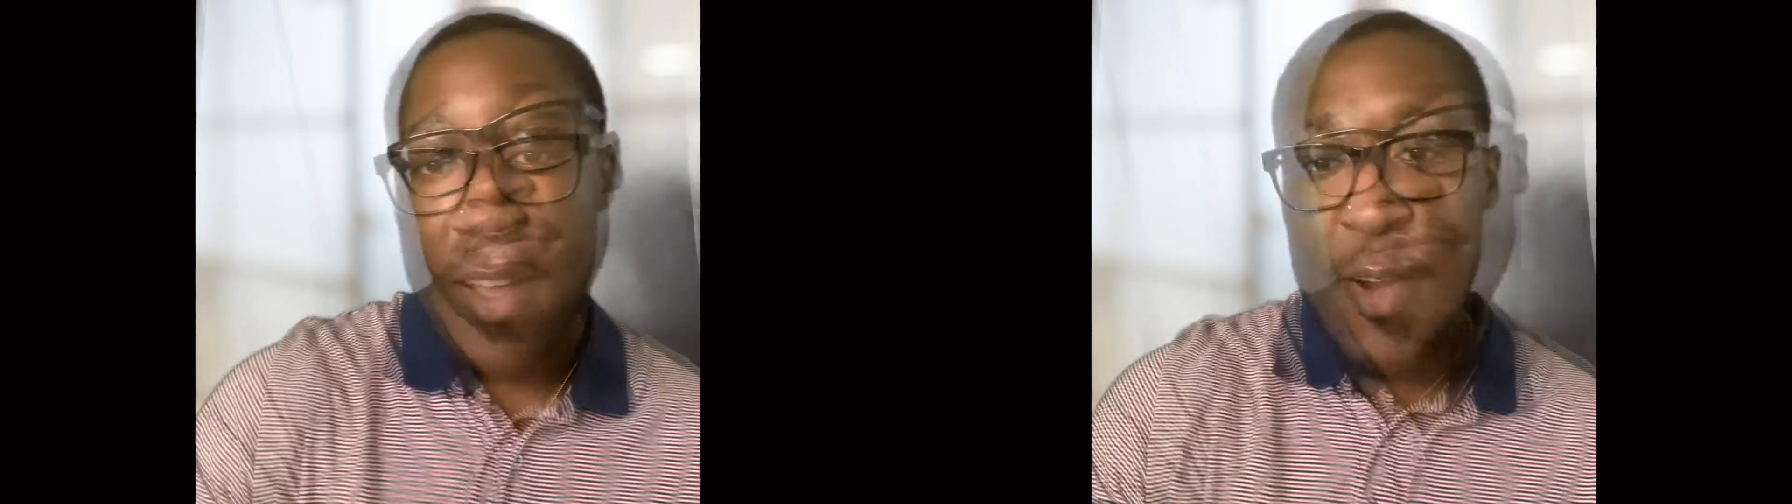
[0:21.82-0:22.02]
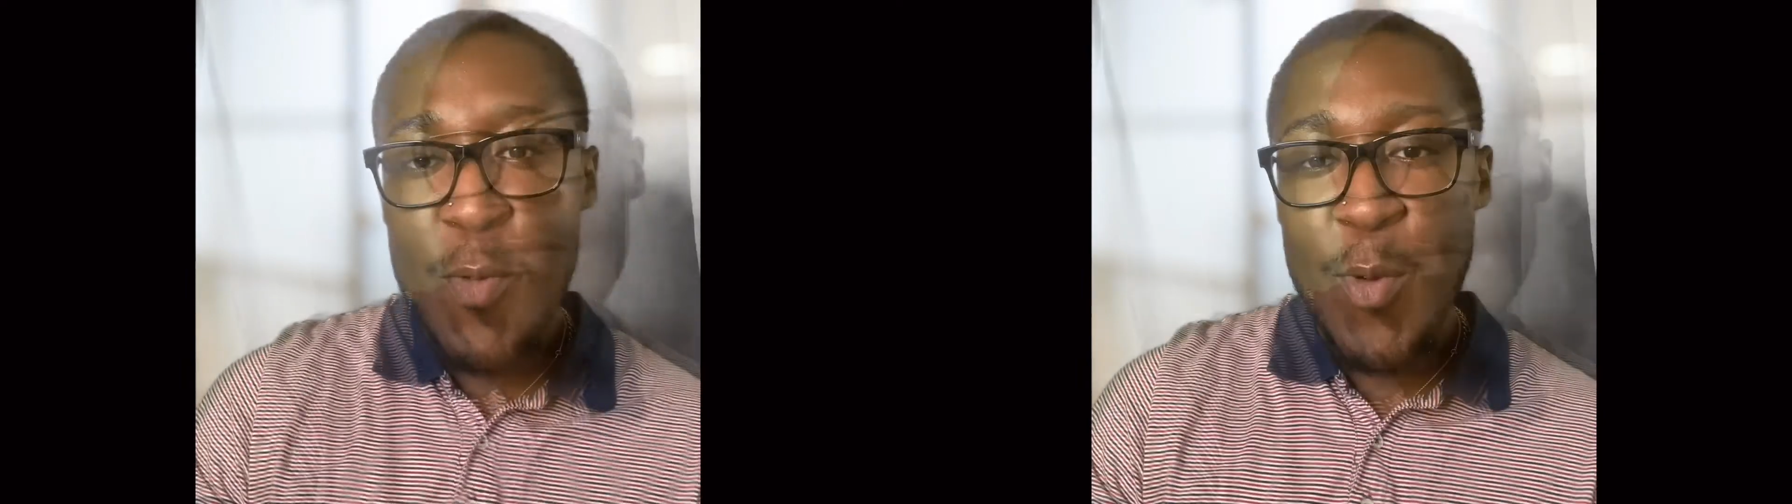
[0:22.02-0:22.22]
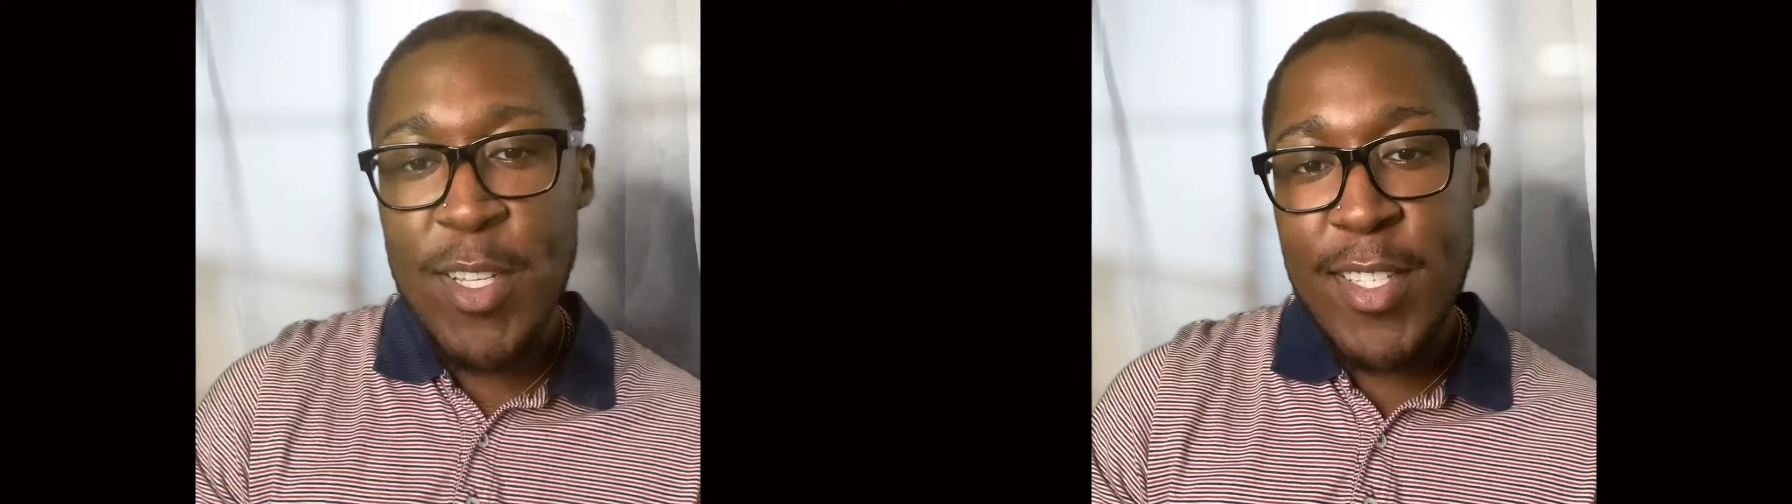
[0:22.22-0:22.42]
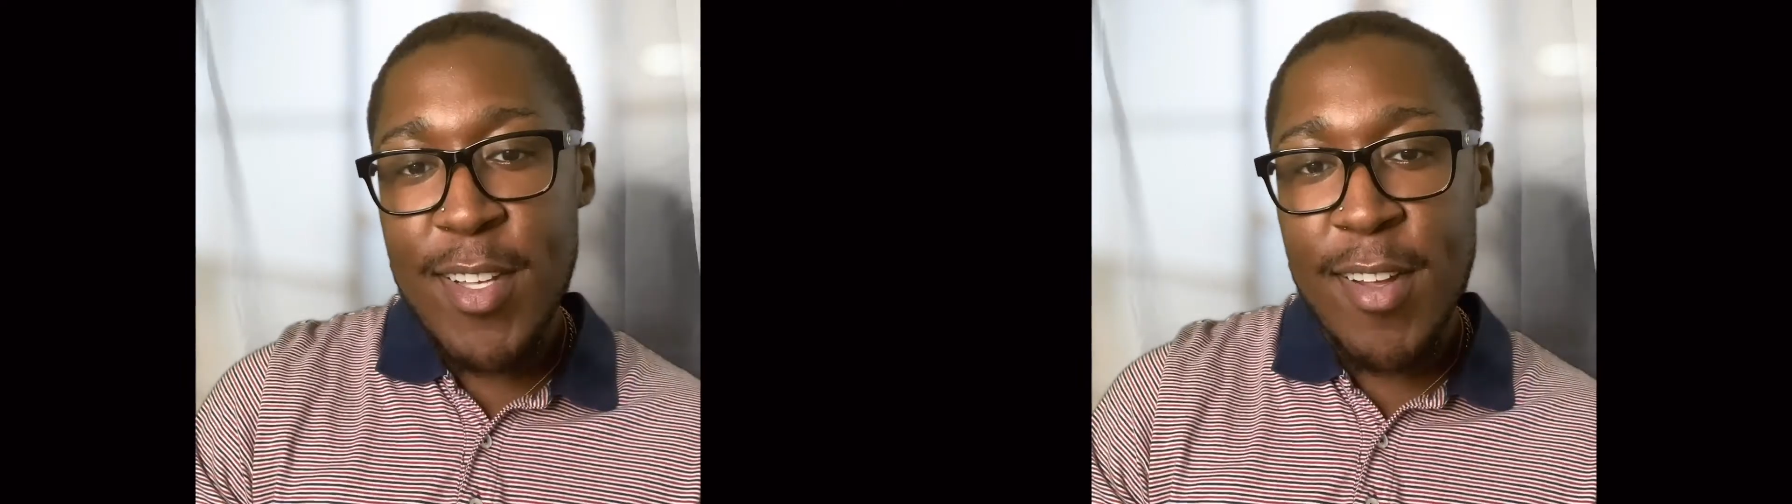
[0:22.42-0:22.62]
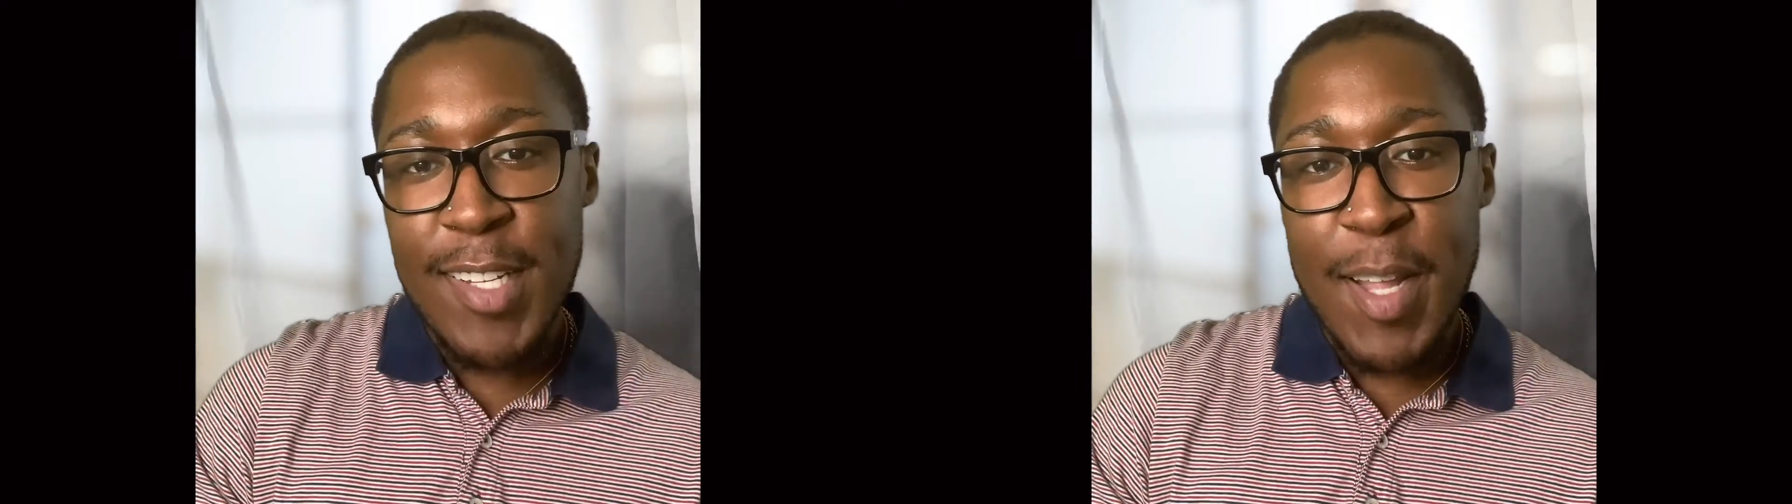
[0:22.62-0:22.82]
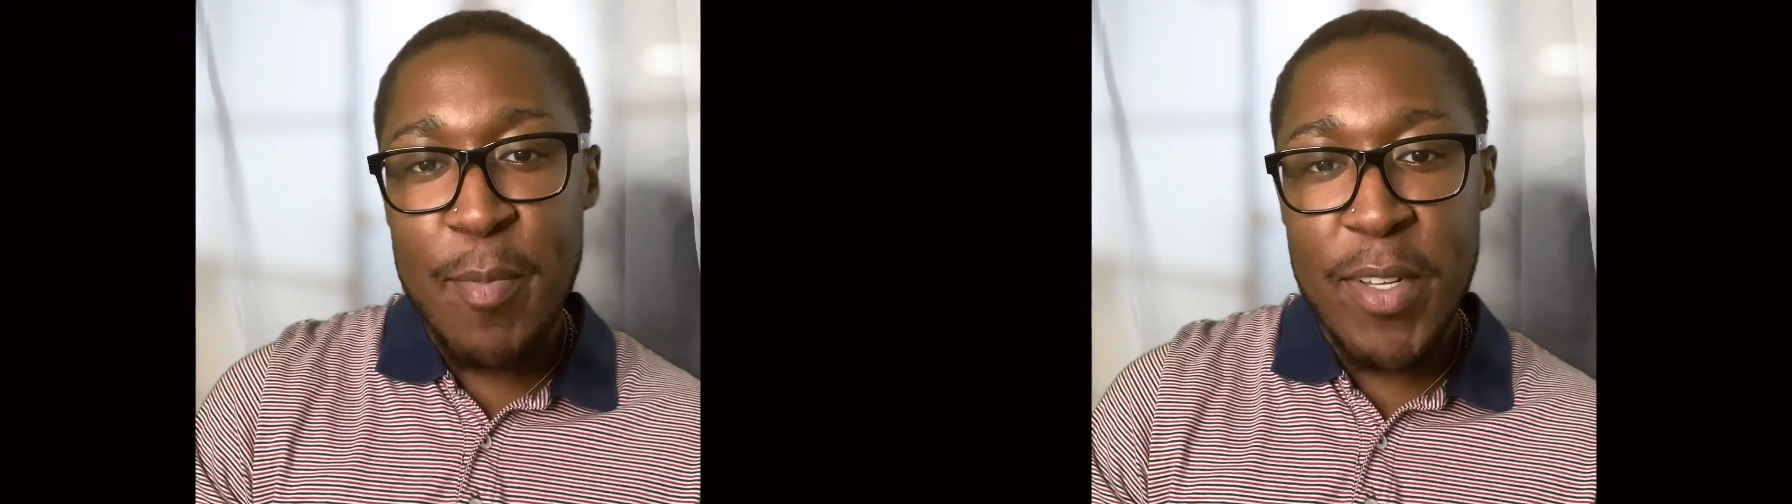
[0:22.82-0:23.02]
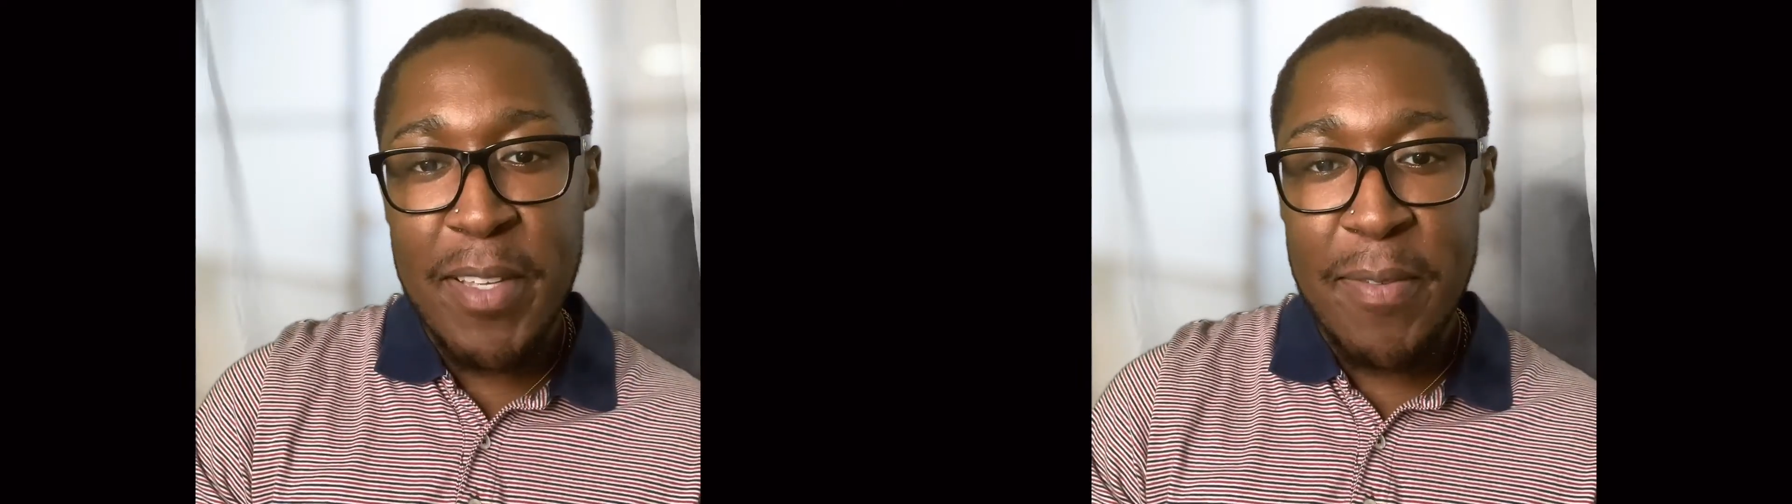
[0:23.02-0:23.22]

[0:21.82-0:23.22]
One song that I'm really